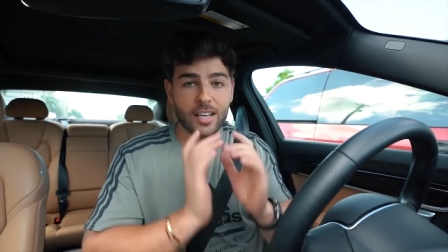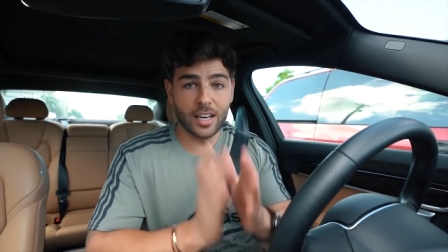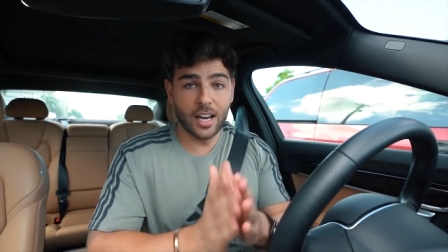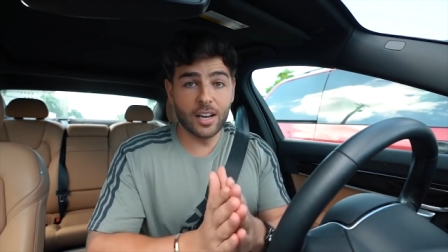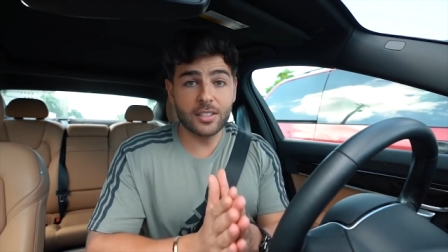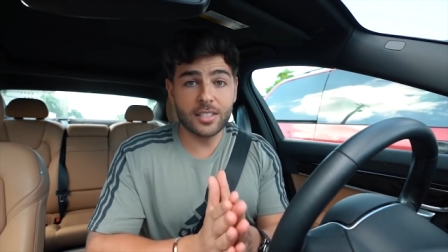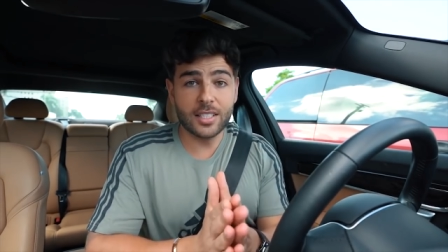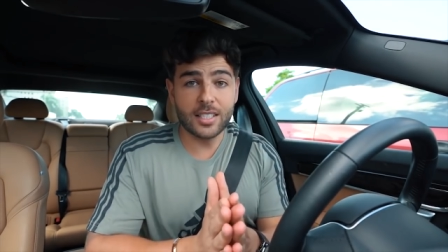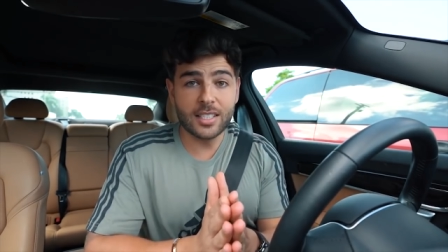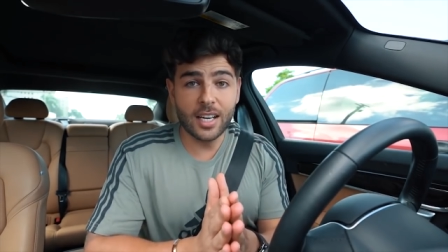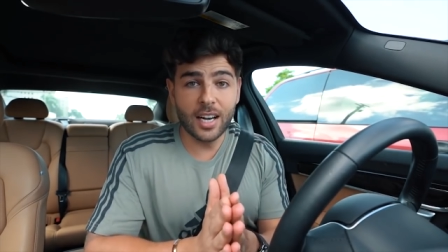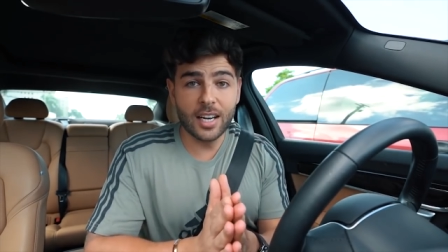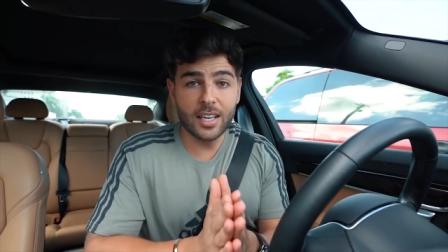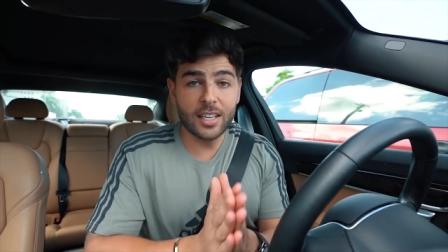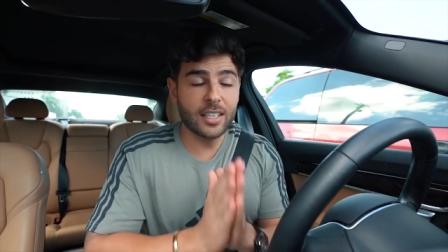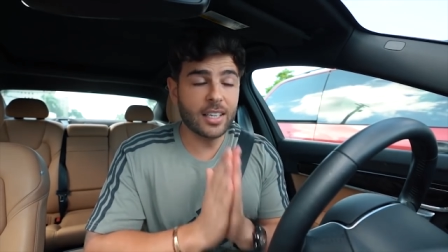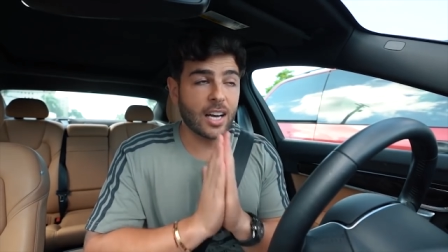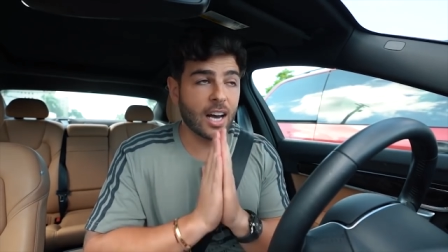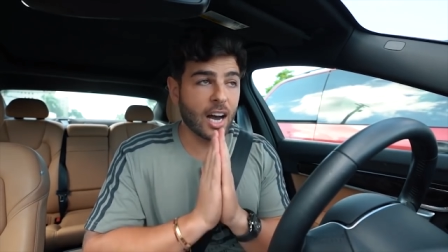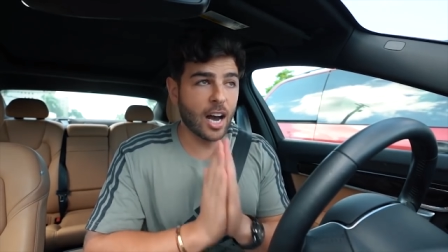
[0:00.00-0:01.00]
And I
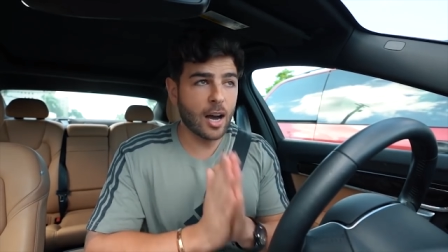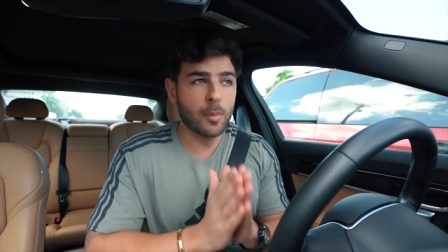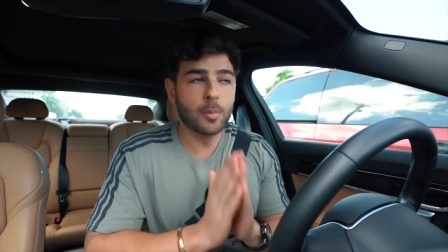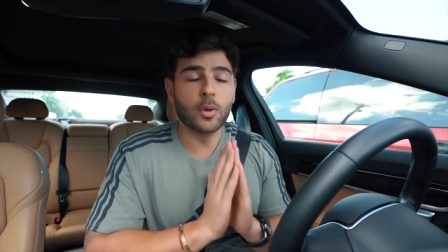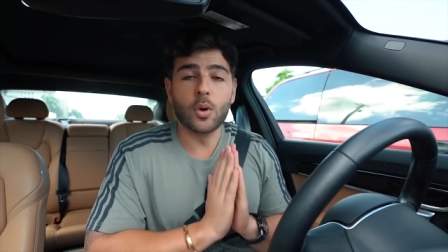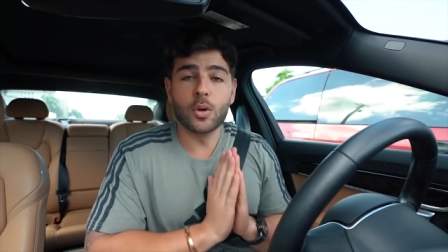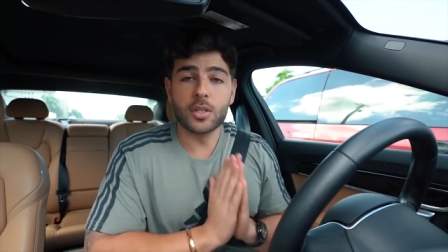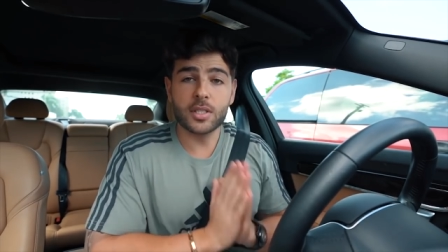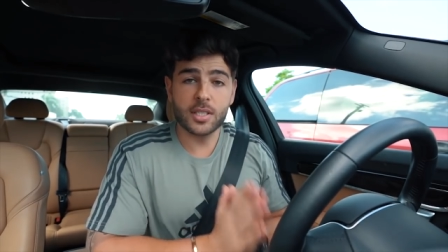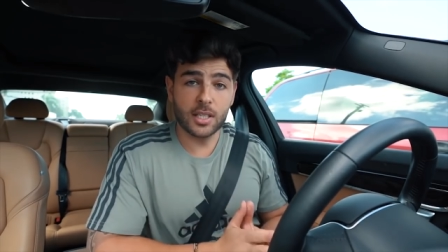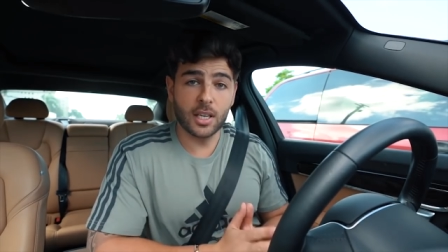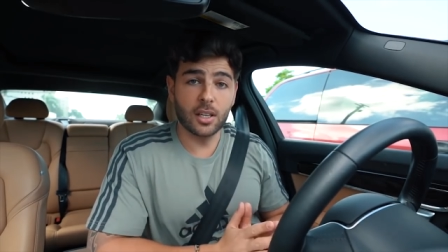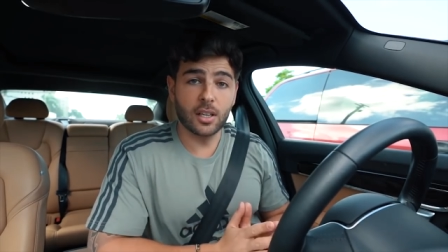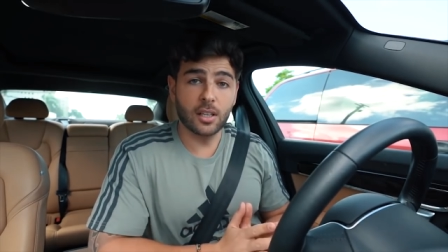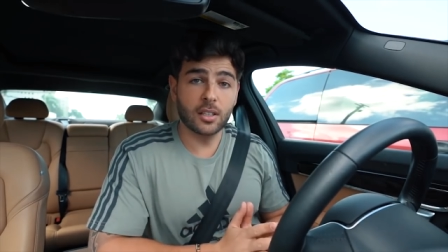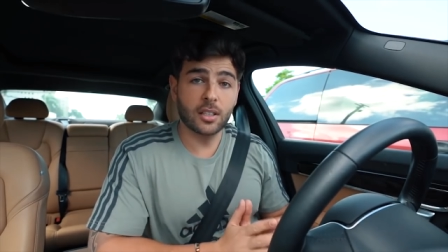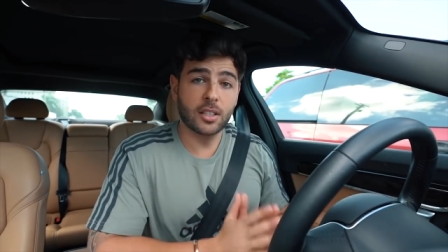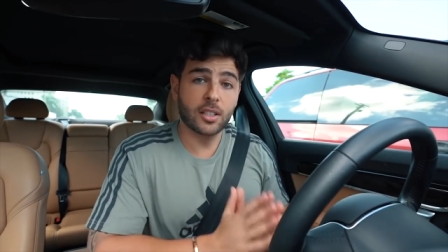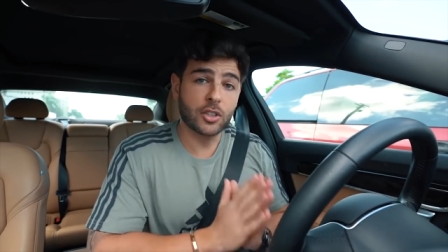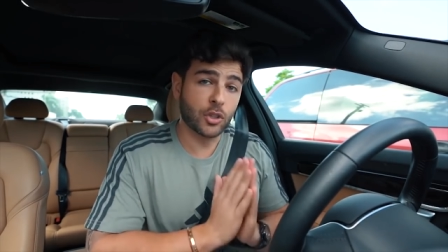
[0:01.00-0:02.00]
decided I'm going to
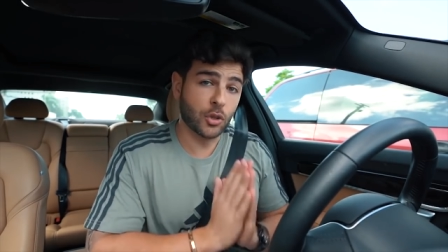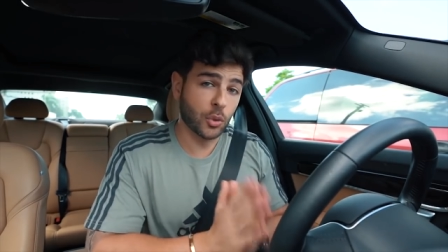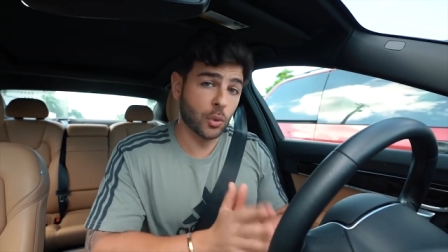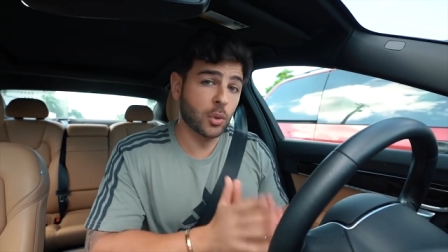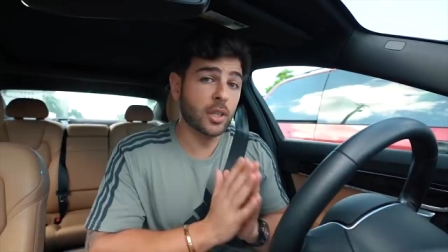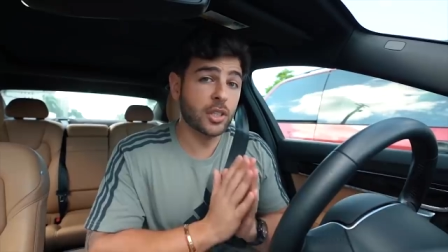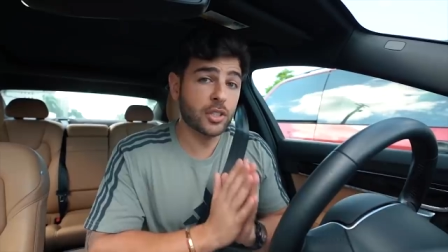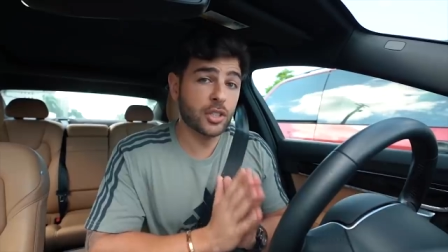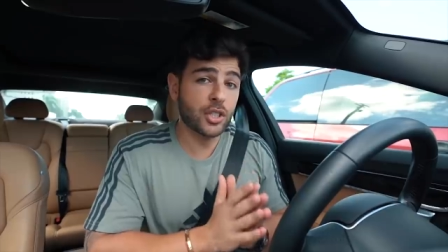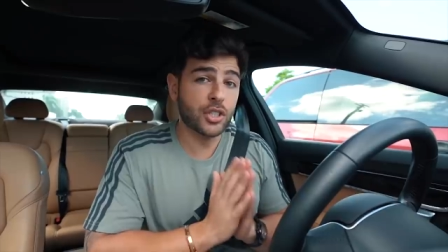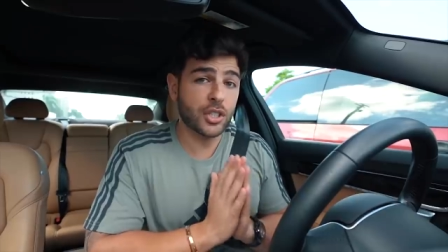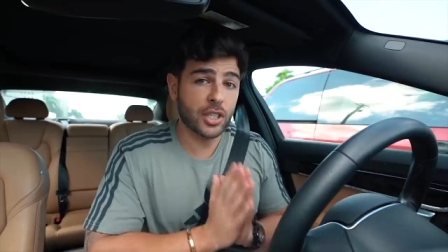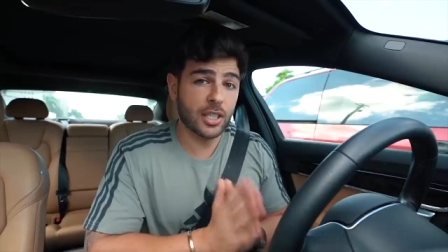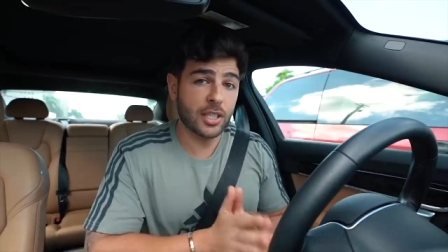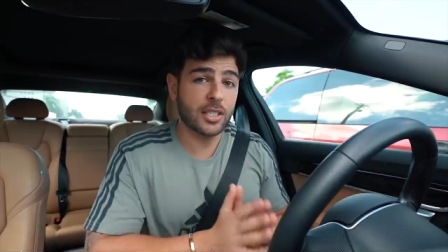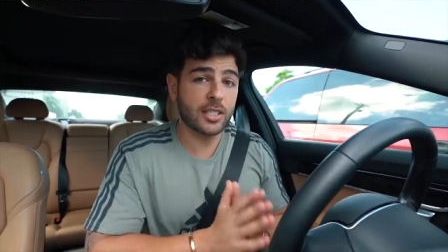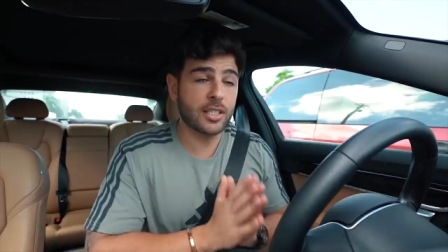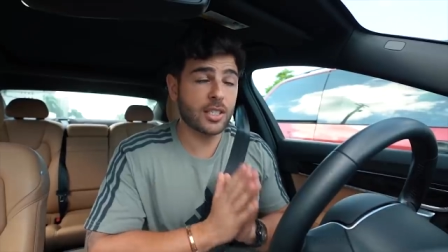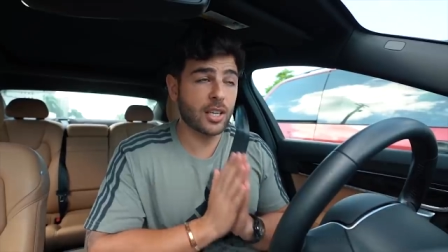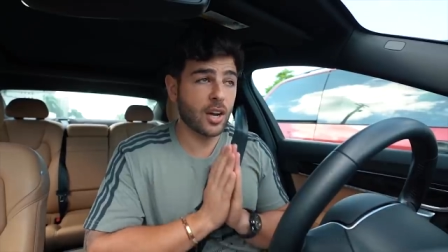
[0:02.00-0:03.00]
sell True Religion
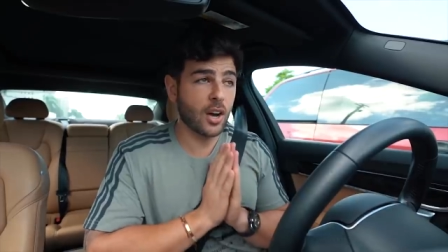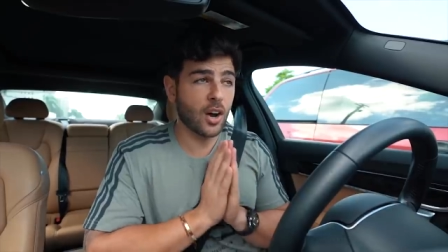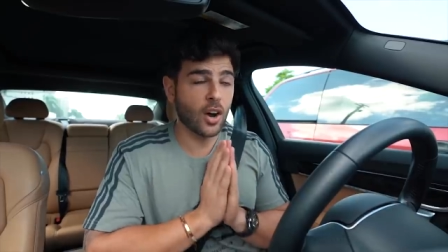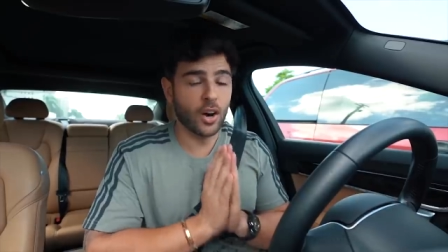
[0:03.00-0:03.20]
jeans